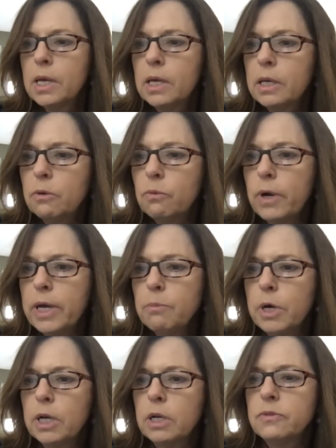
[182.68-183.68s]
in a rat
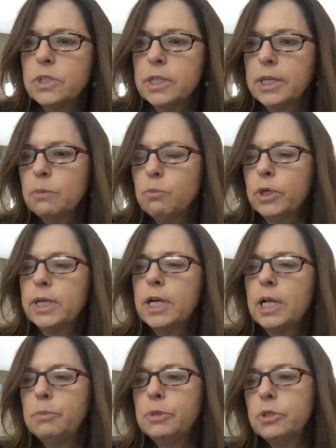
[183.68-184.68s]
model of
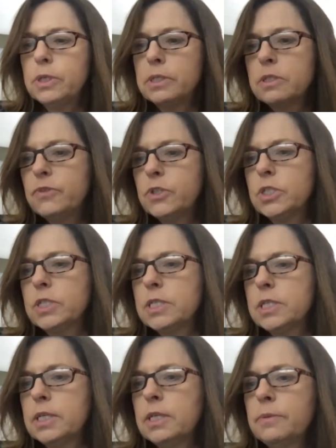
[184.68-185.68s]
SYNGAP1
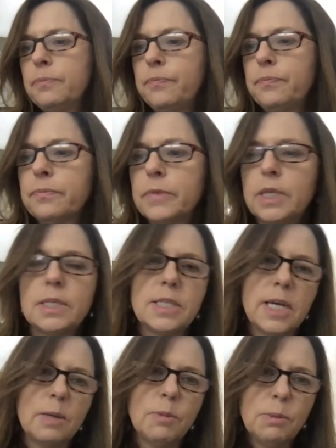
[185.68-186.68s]
insufficiency. It is
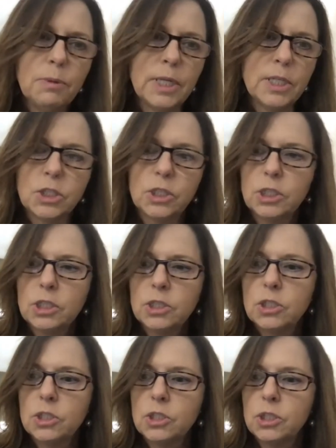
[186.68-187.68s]
now my pleasure
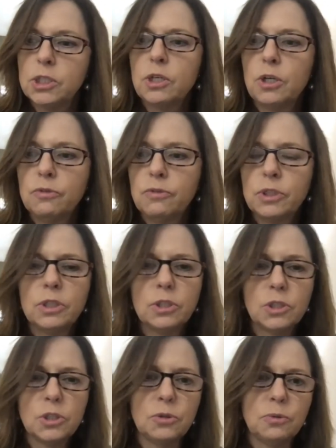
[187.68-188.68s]
to turn over
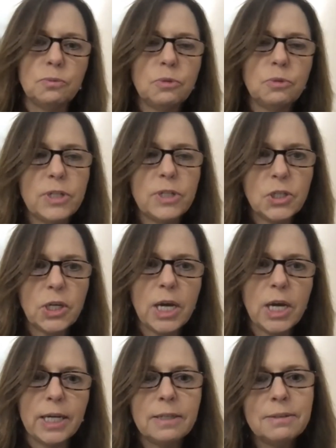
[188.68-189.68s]
to Professor
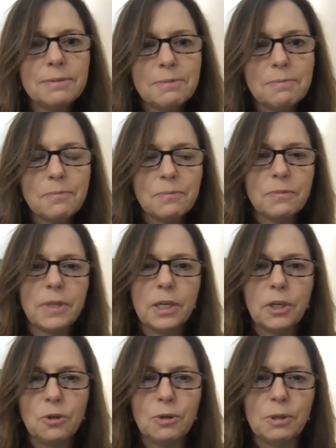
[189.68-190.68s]
Kind.
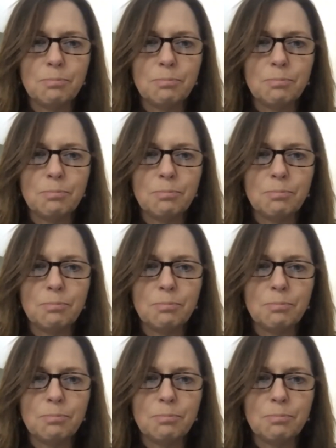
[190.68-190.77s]
Thank you,